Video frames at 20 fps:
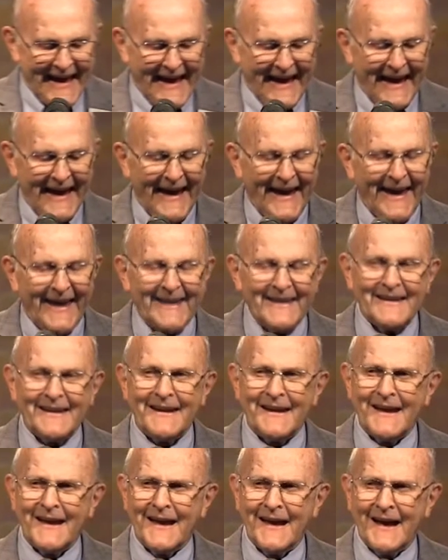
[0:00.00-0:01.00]

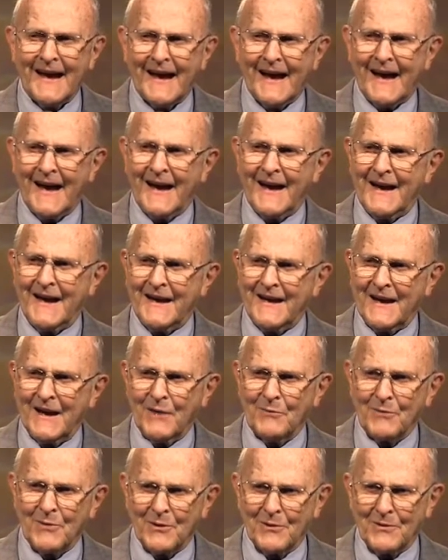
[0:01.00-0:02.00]
And I
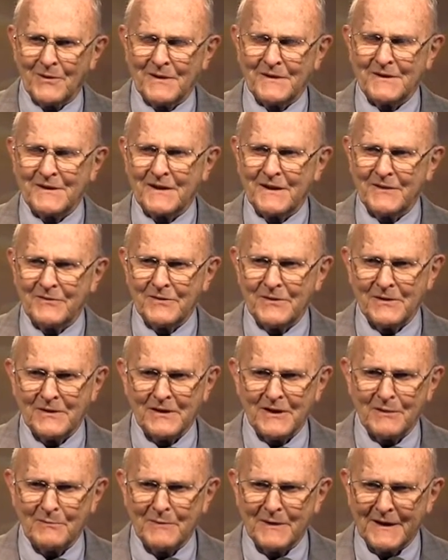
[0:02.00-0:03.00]
am going to give you a
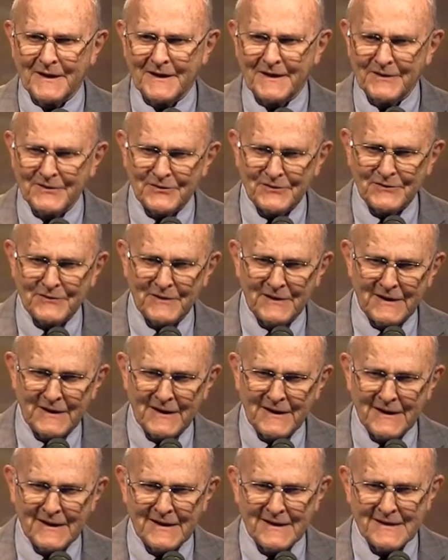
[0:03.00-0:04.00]
little bit of history,
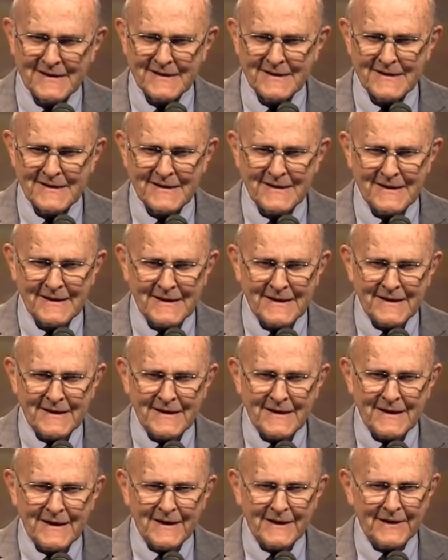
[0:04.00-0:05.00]

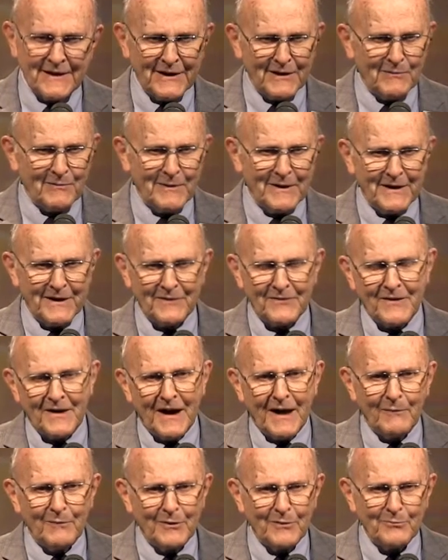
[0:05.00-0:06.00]
a little bit of
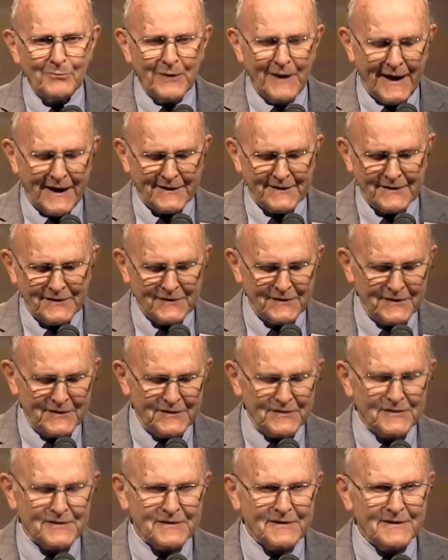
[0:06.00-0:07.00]
common
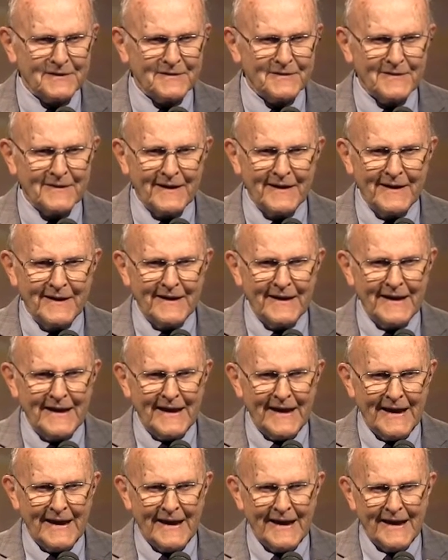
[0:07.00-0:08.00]
practices,
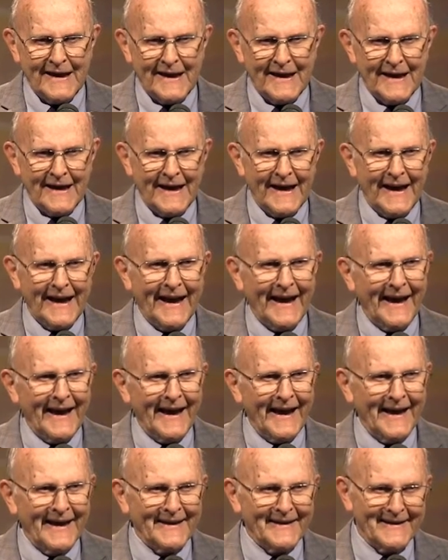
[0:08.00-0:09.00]

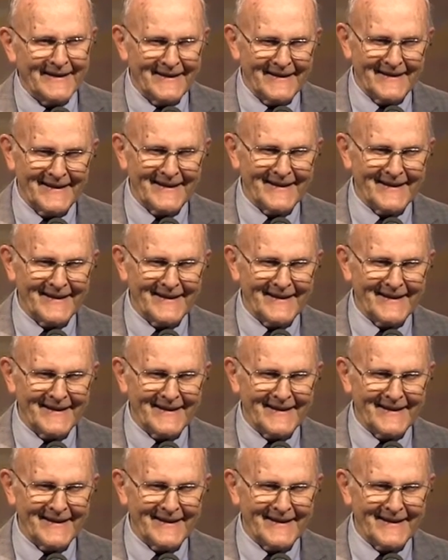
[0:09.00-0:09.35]
and